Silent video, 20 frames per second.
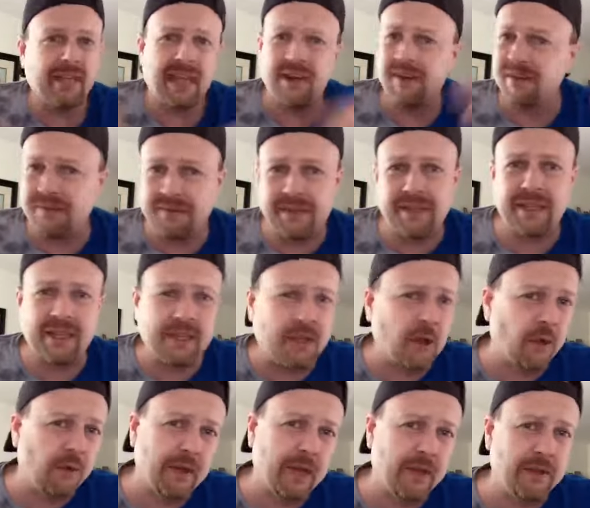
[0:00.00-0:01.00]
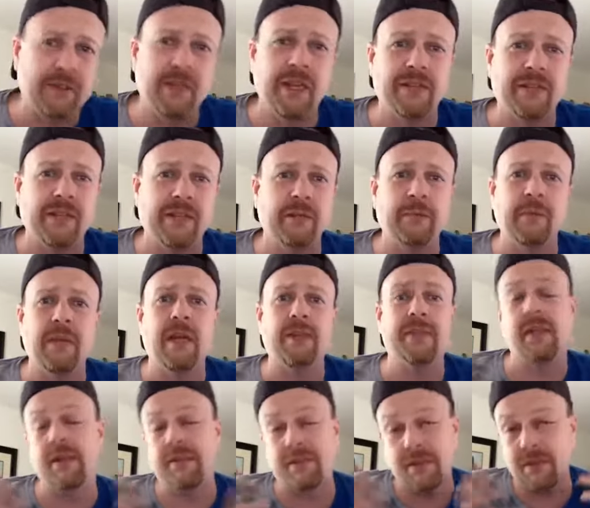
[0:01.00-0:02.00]
I don't even think they go together, Jay-Z and
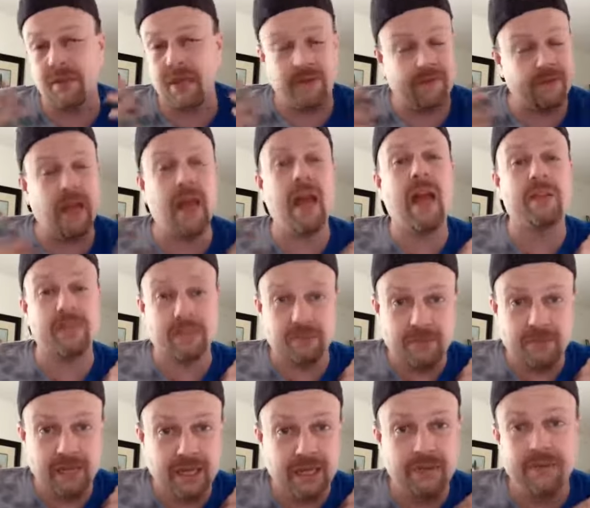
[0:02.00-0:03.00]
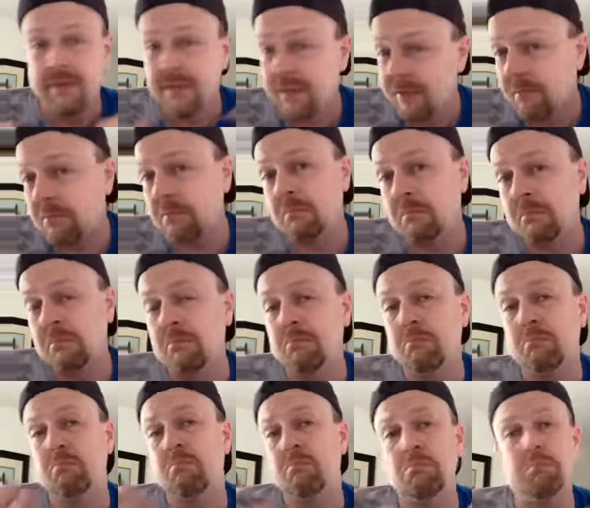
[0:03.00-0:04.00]
Beyonce. If you're asking me,
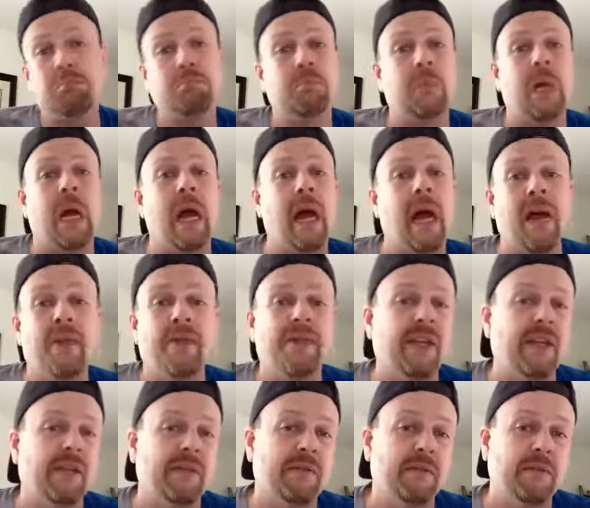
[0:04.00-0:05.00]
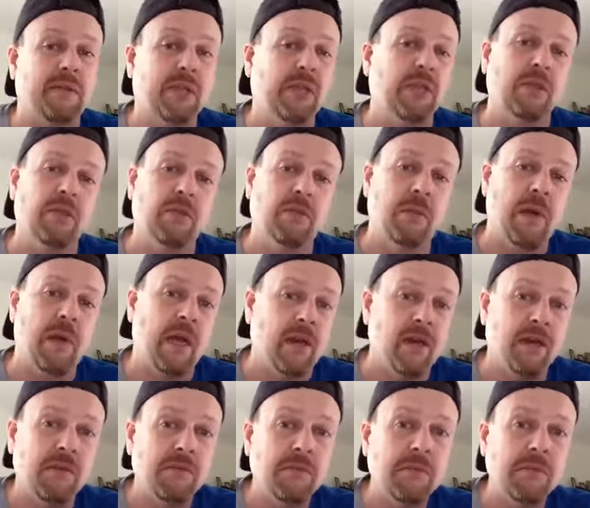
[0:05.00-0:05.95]
I think she could do better.